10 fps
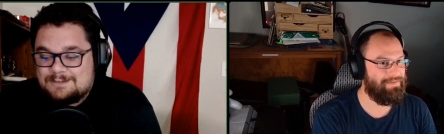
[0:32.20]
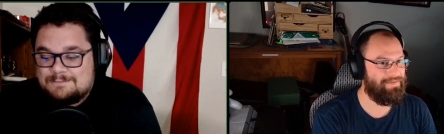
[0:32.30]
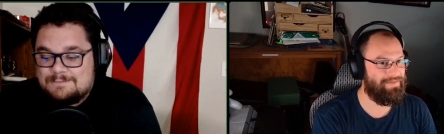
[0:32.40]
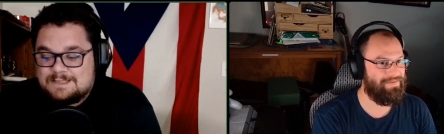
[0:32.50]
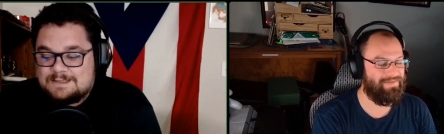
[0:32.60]

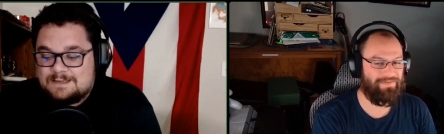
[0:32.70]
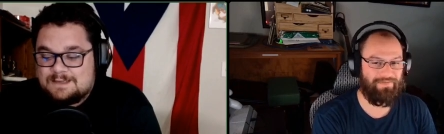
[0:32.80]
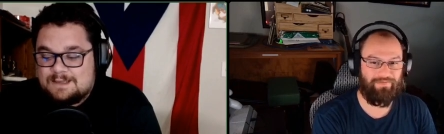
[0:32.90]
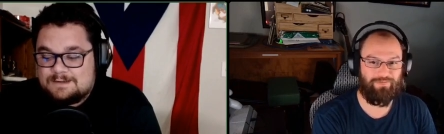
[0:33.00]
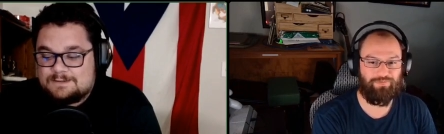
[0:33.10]
Speaker 1: missing
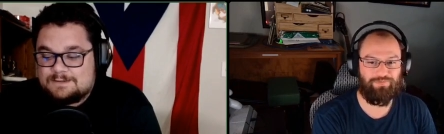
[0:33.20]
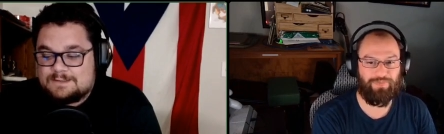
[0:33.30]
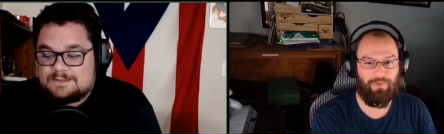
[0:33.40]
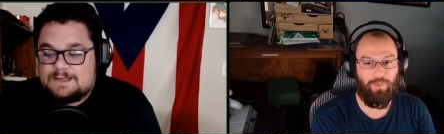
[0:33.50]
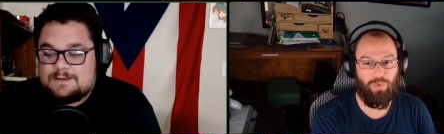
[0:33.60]
Hector this
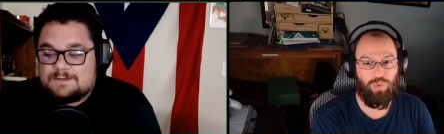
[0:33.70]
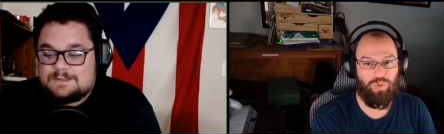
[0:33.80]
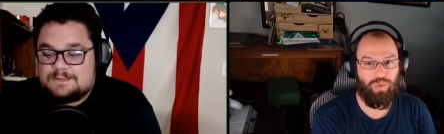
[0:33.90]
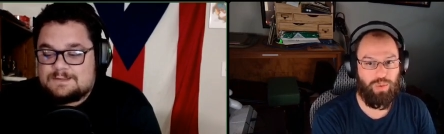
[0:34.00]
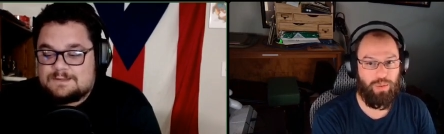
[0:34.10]
time because
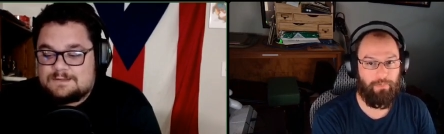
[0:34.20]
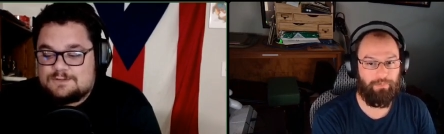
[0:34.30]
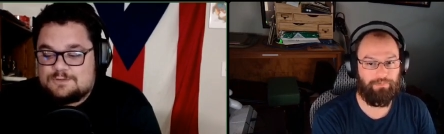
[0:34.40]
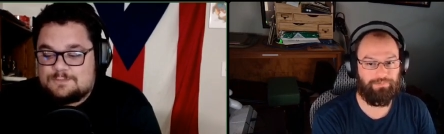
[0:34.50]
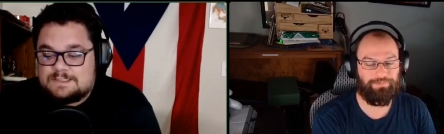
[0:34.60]
he's
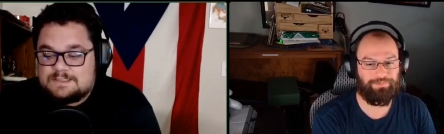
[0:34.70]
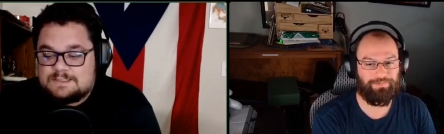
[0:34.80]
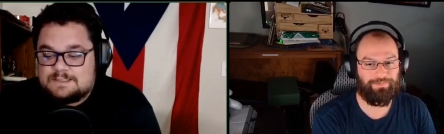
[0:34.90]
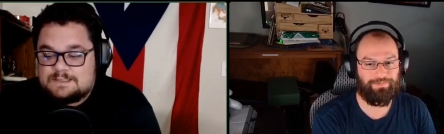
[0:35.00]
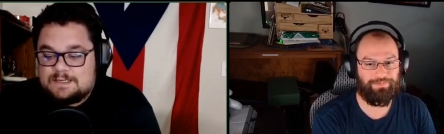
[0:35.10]
too busy
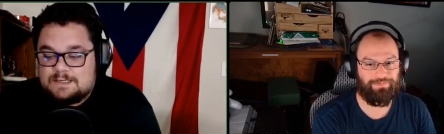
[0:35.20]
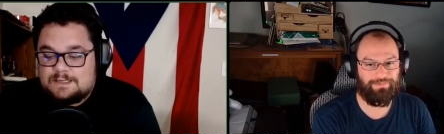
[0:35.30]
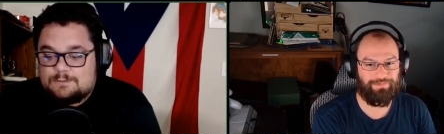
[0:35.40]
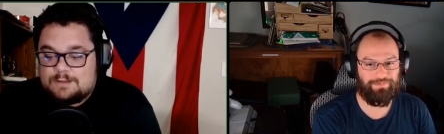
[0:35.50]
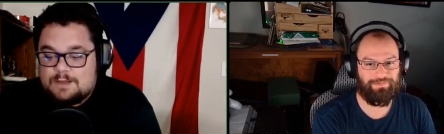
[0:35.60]
succeeding
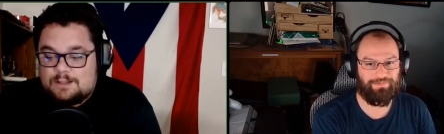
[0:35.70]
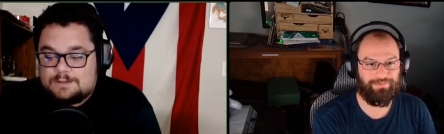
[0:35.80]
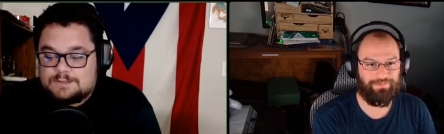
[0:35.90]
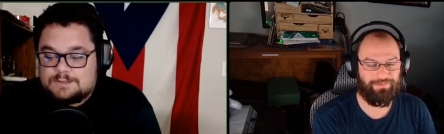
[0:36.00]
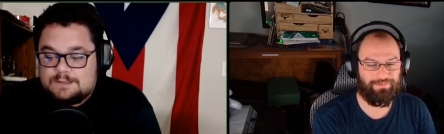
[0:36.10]
with college
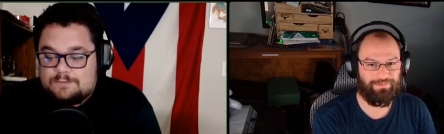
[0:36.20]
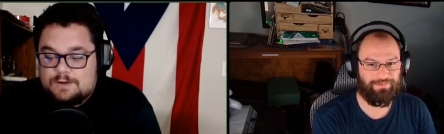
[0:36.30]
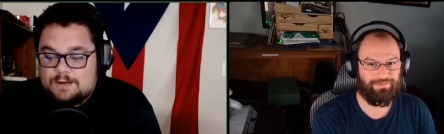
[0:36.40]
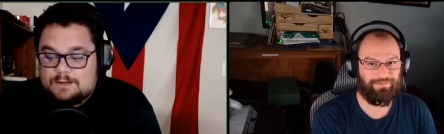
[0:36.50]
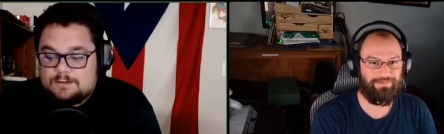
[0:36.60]
and stuff
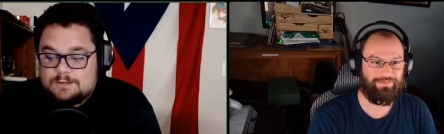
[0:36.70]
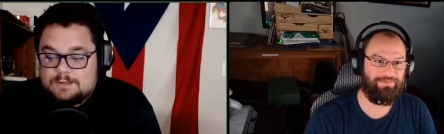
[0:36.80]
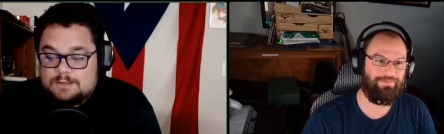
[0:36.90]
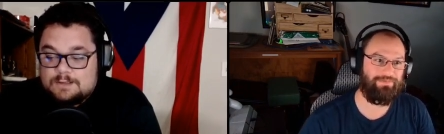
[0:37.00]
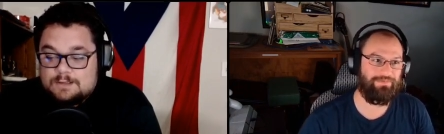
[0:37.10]
right now.
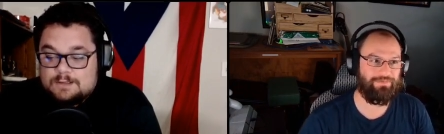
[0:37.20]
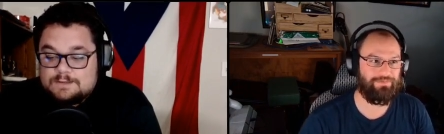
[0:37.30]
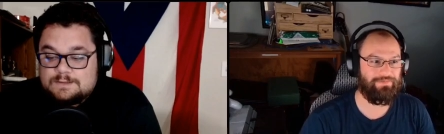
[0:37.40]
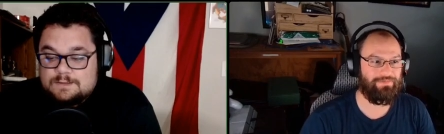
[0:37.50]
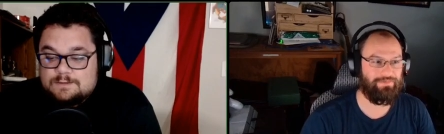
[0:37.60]

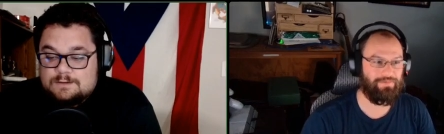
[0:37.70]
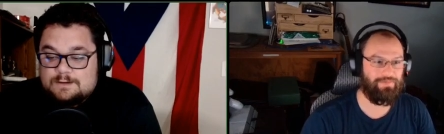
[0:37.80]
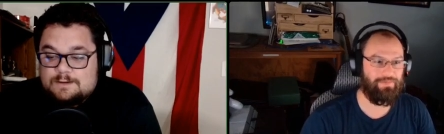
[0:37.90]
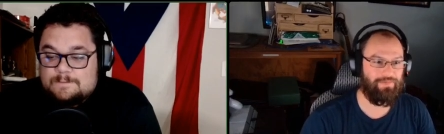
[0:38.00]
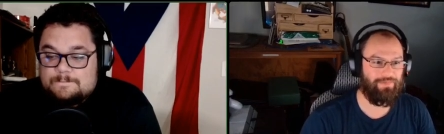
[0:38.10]
So
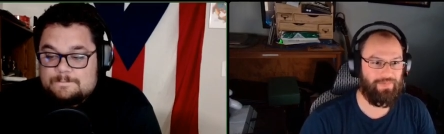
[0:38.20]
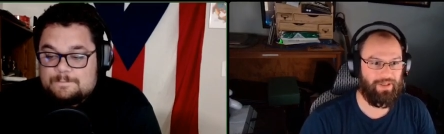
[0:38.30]
um,